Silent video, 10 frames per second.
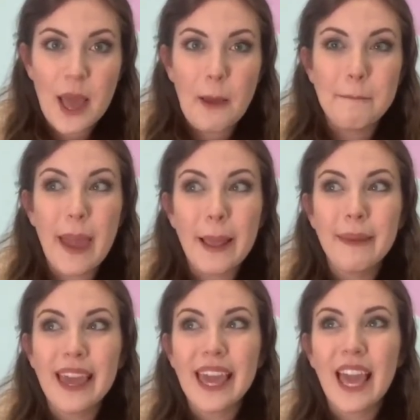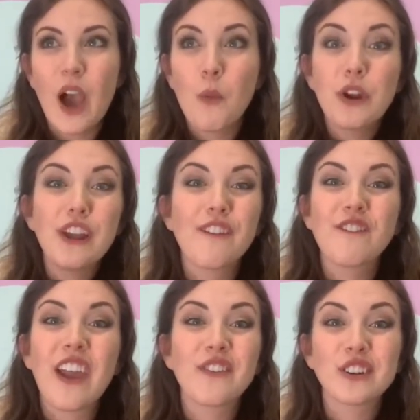Maybe one of your
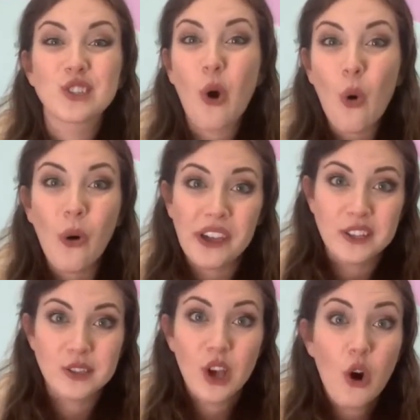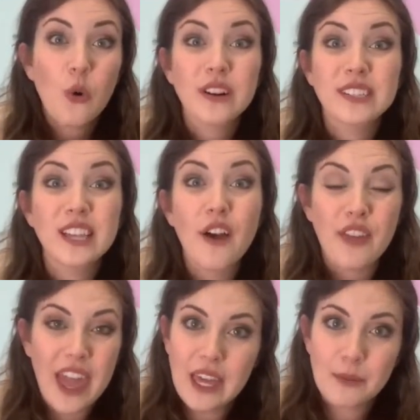favorite toys or a
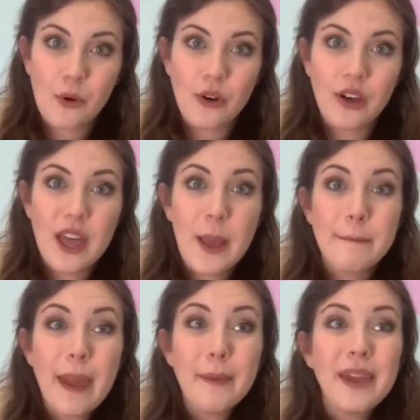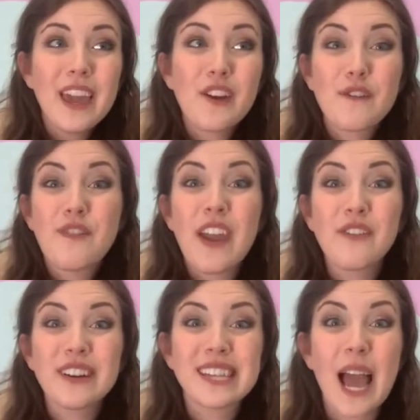stuffed animal. Maybe your
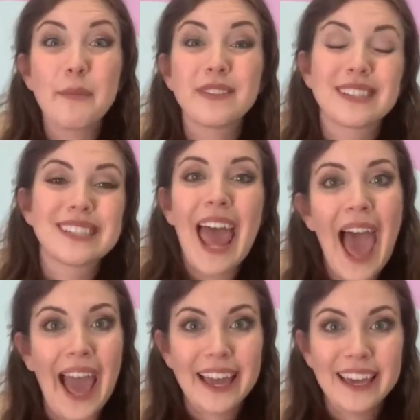favorite type of snack.